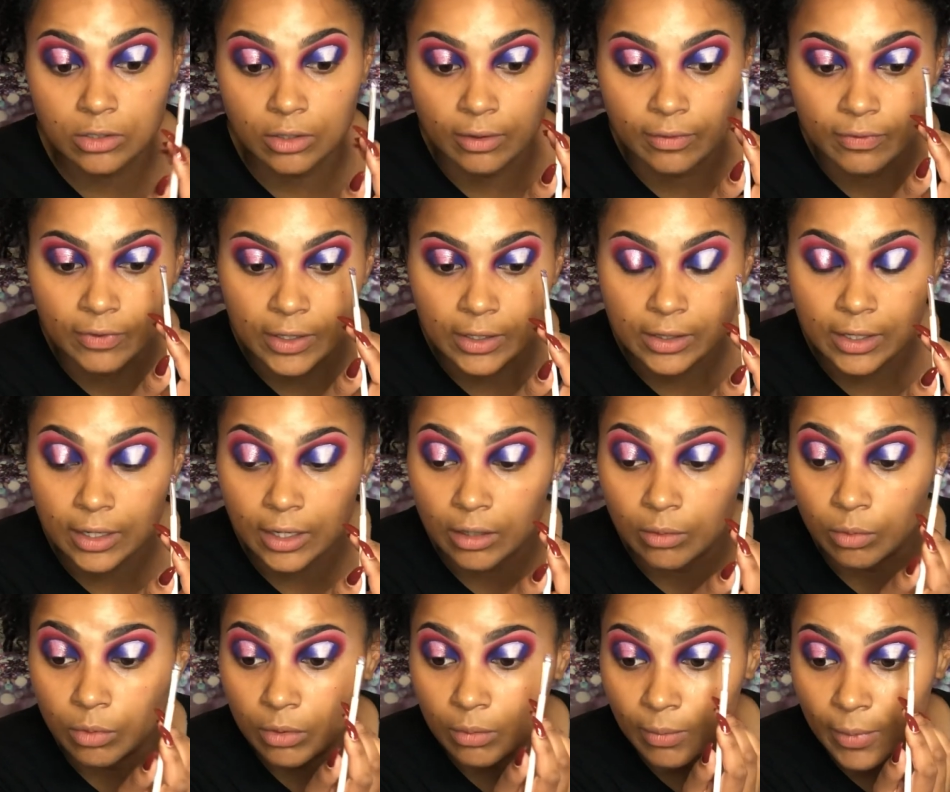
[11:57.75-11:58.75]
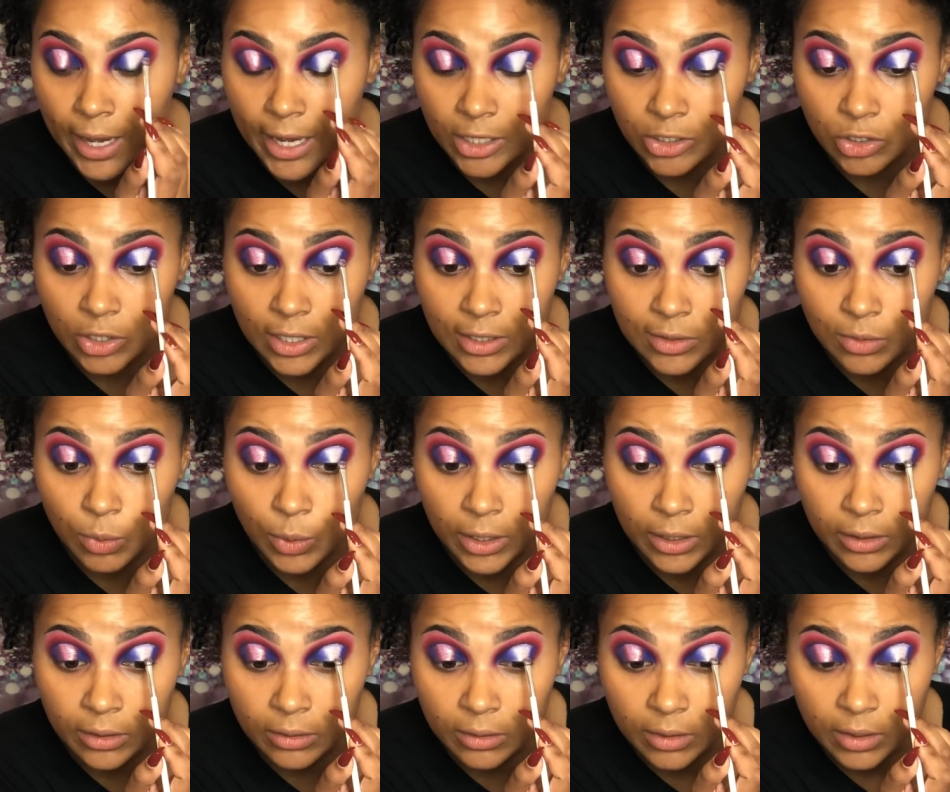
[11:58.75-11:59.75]
so I felt like it would match as
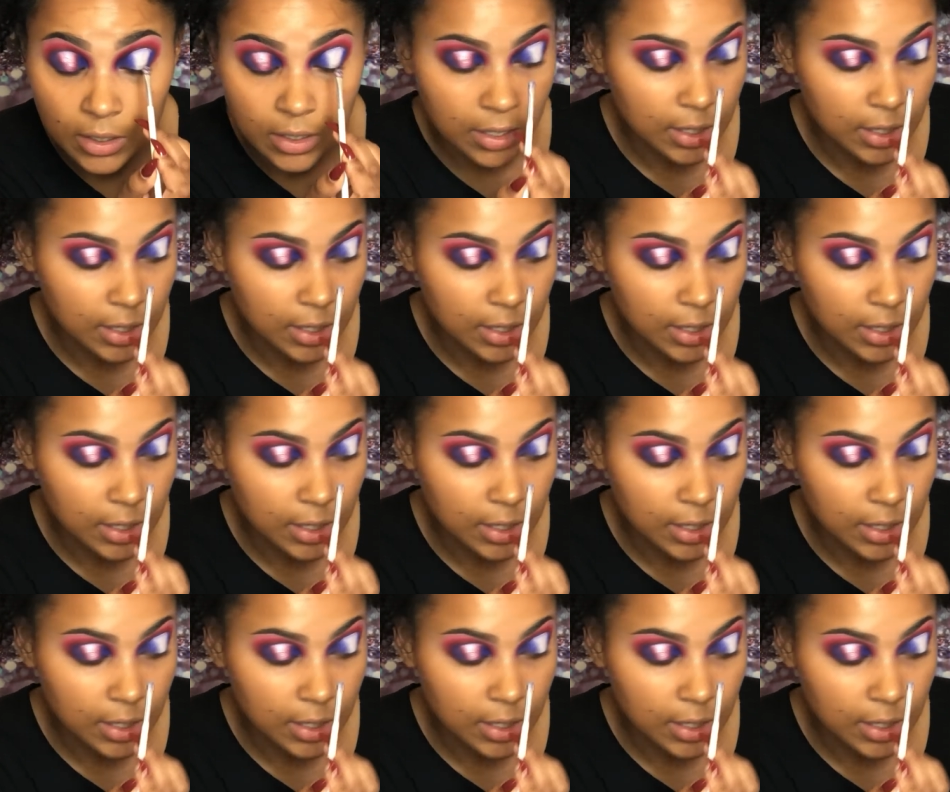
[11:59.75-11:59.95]
well.